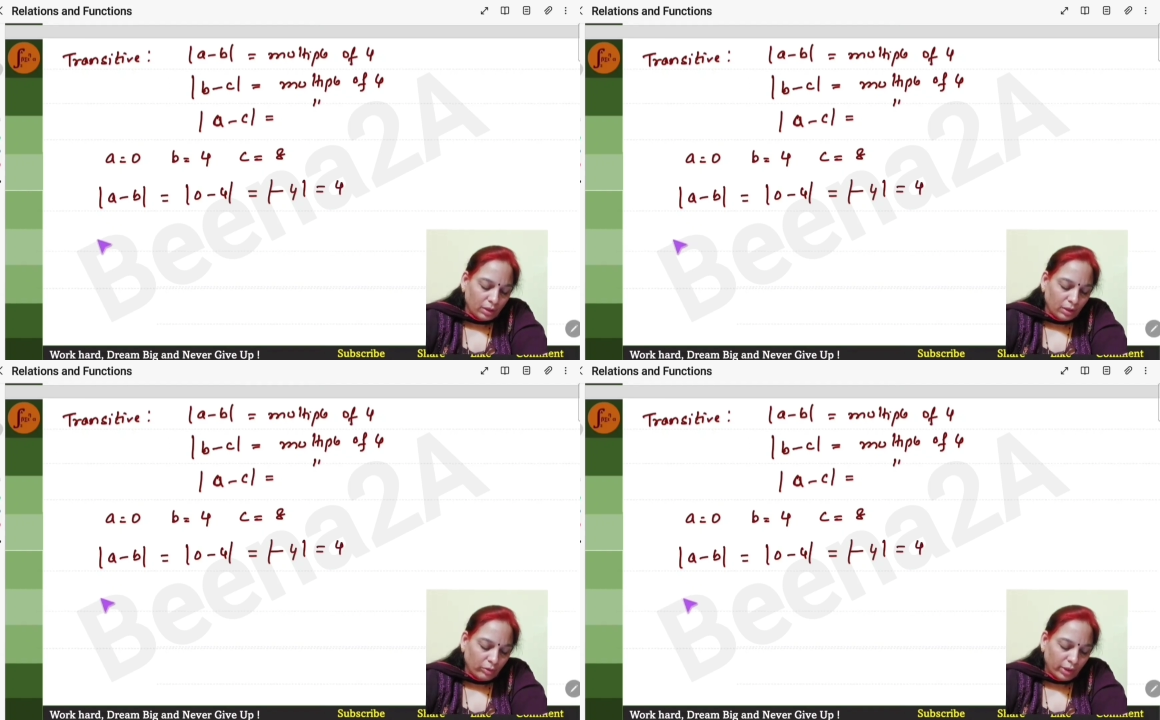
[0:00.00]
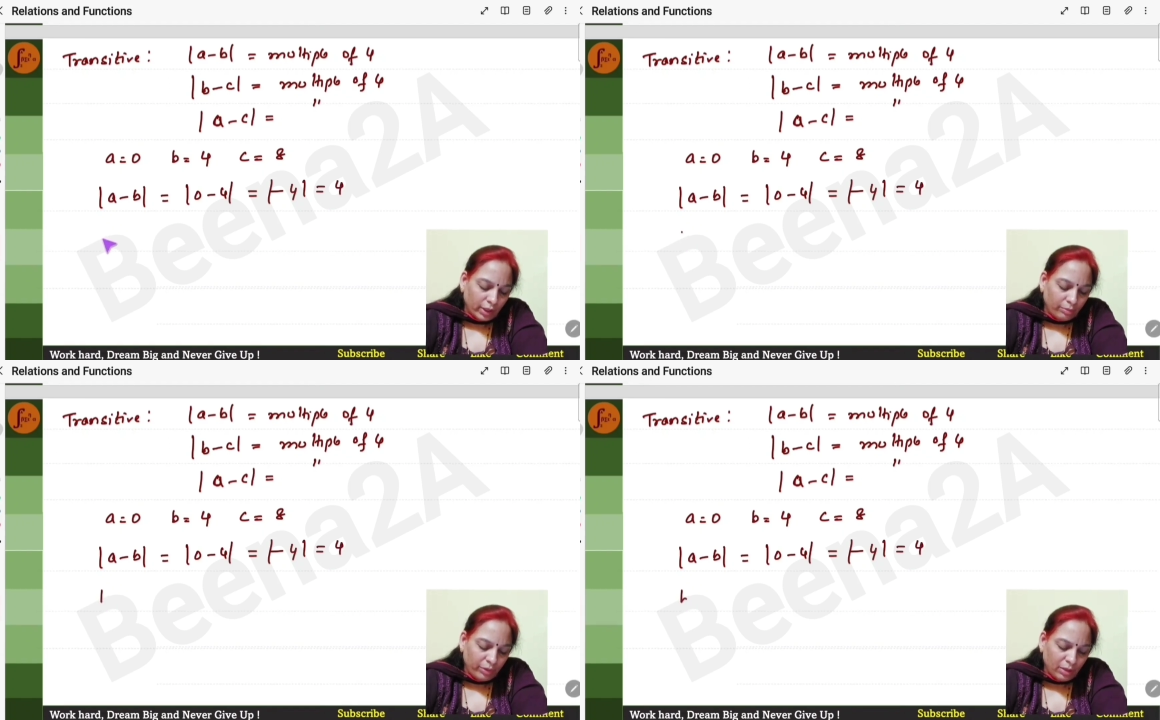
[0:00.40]
Now I'll
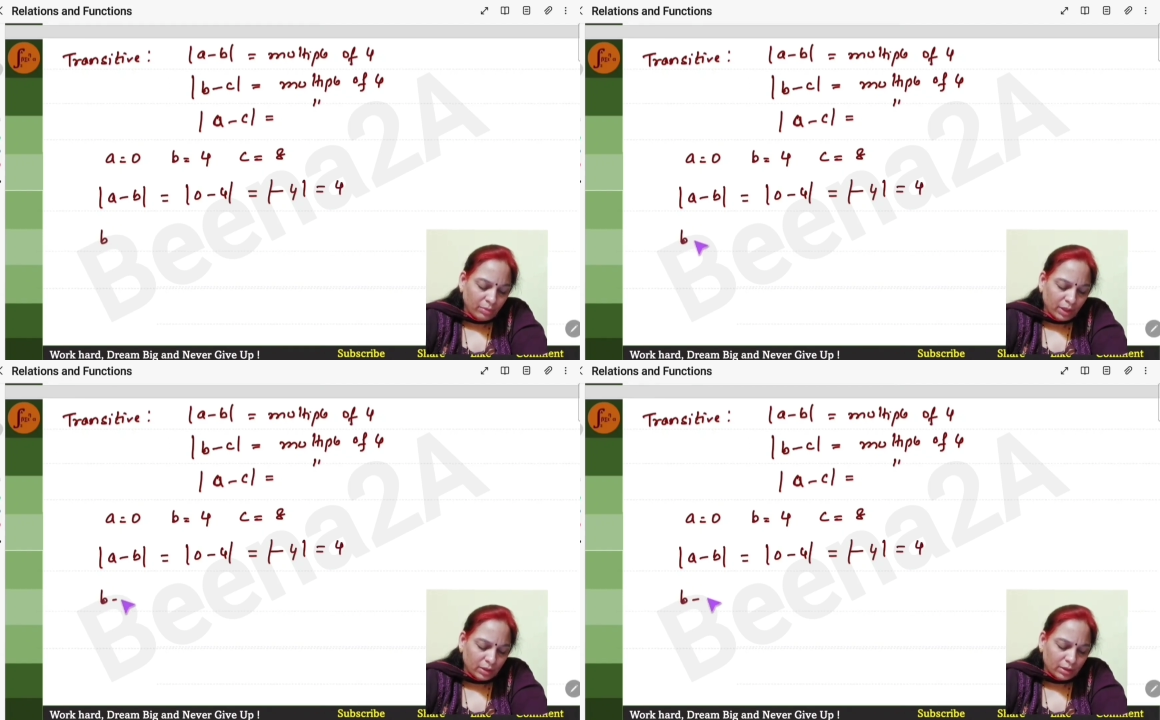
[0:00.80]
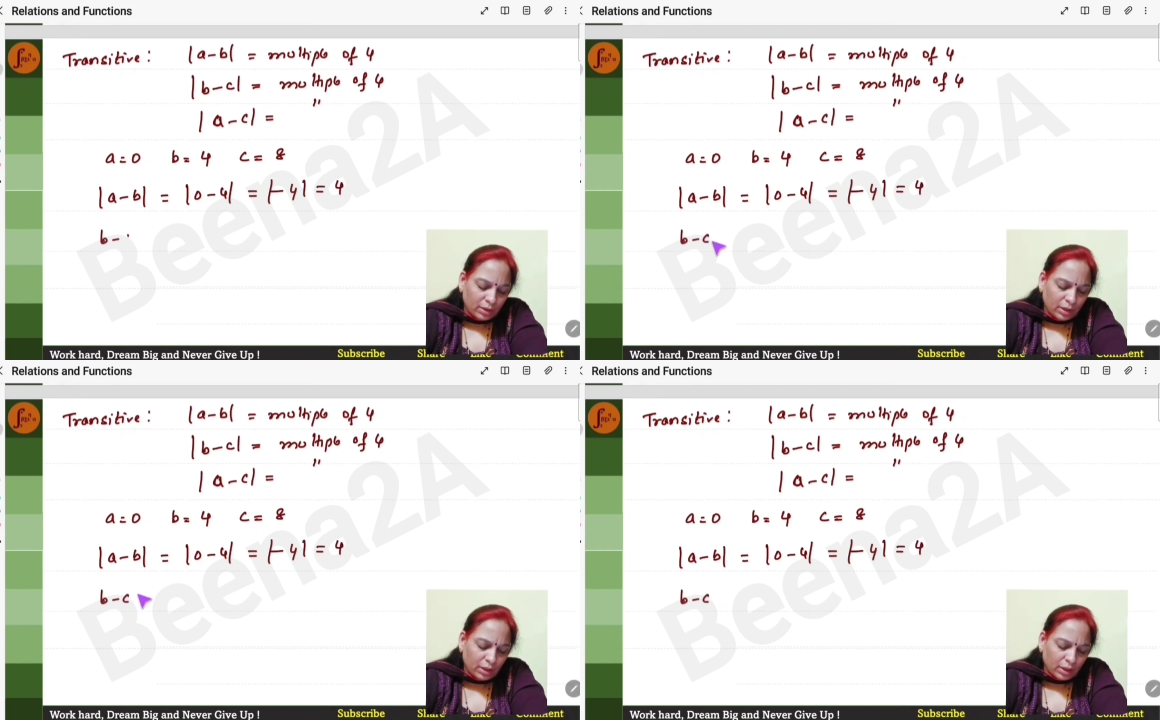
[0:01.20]
take b minus
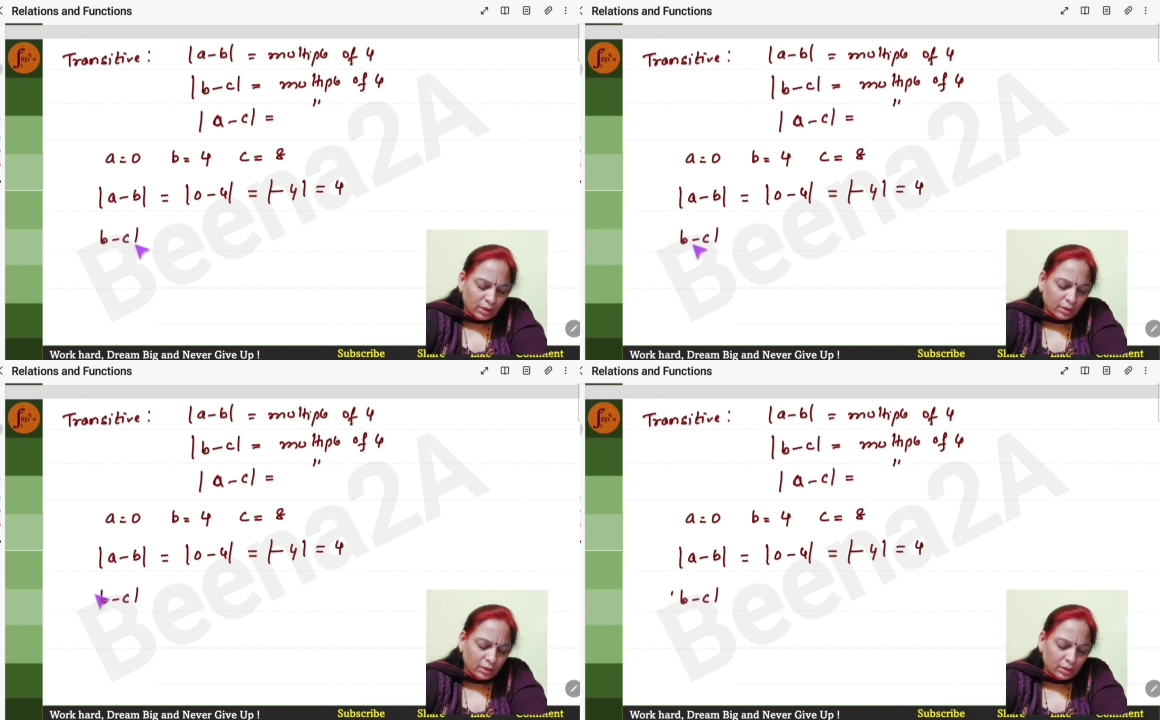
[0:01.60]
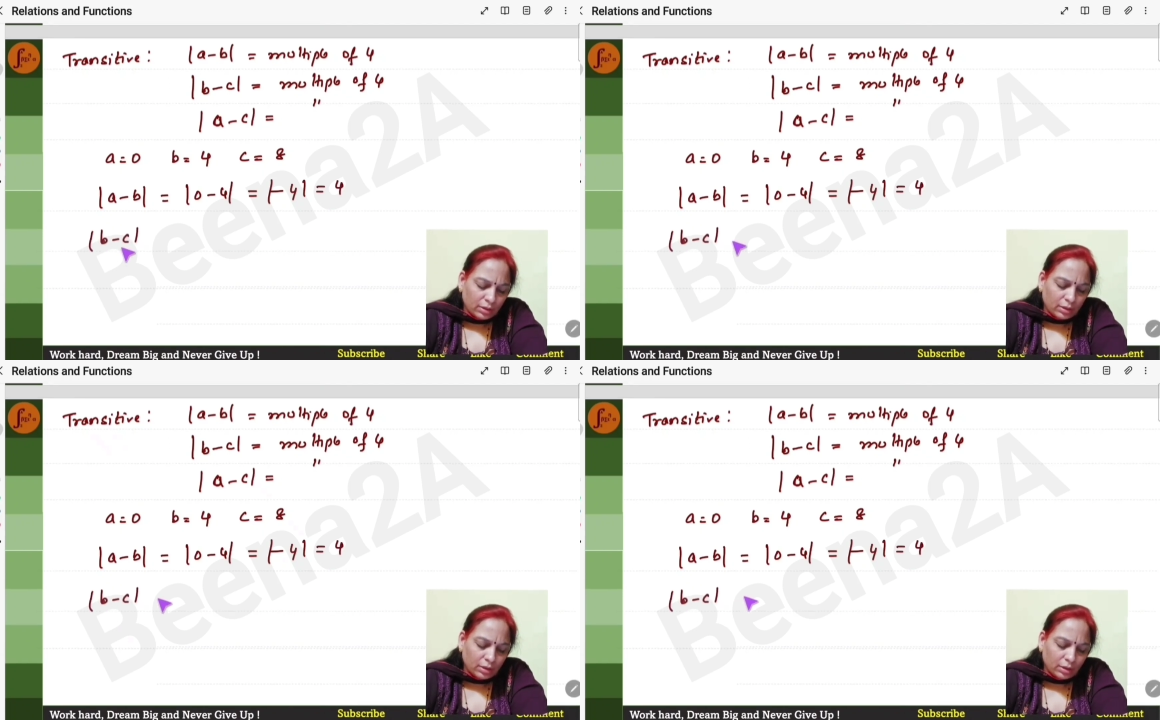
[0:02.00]
c case,
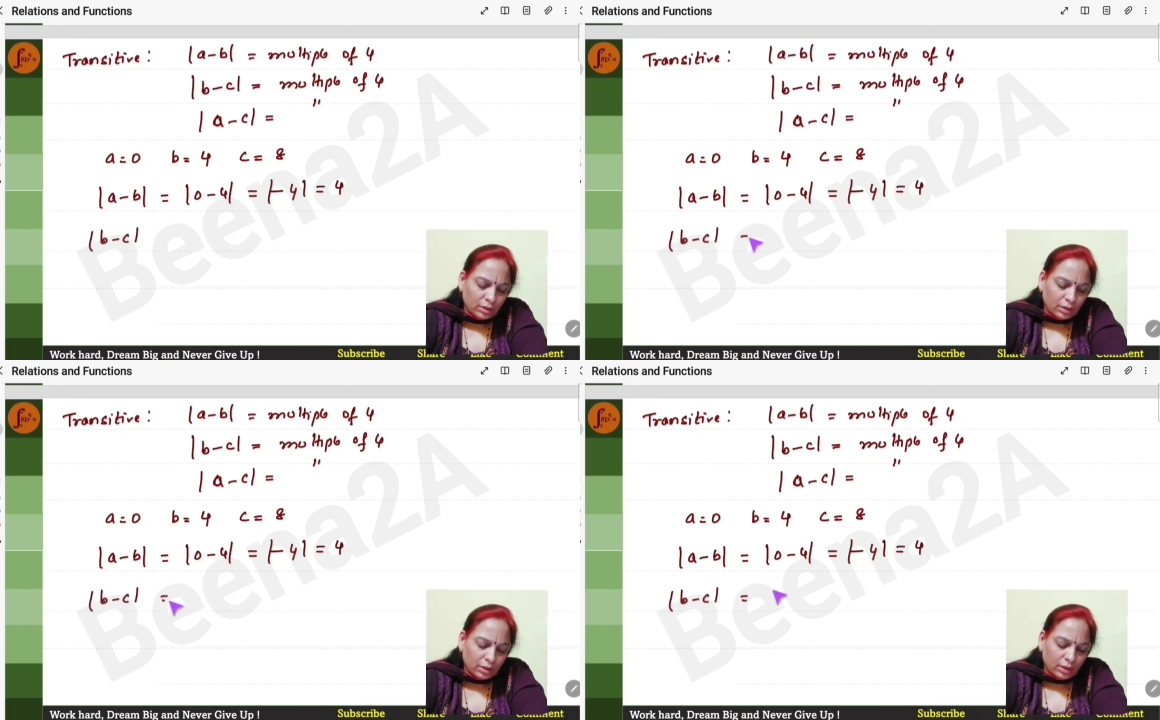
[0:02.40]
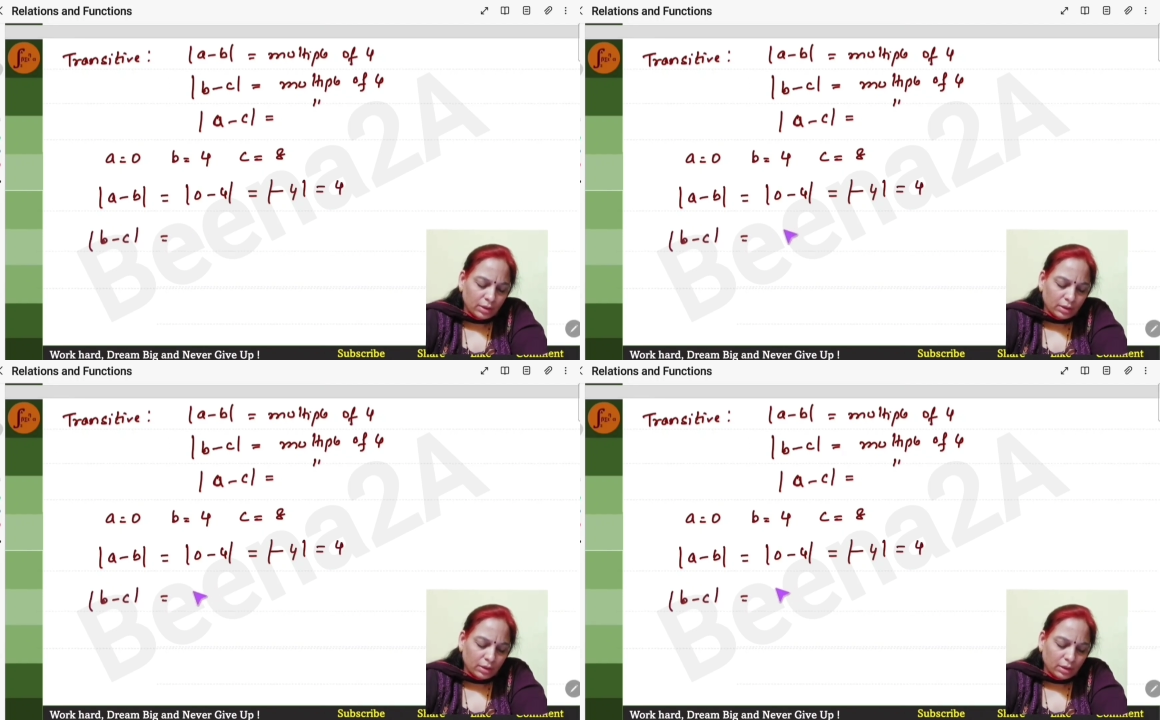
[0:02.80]
that is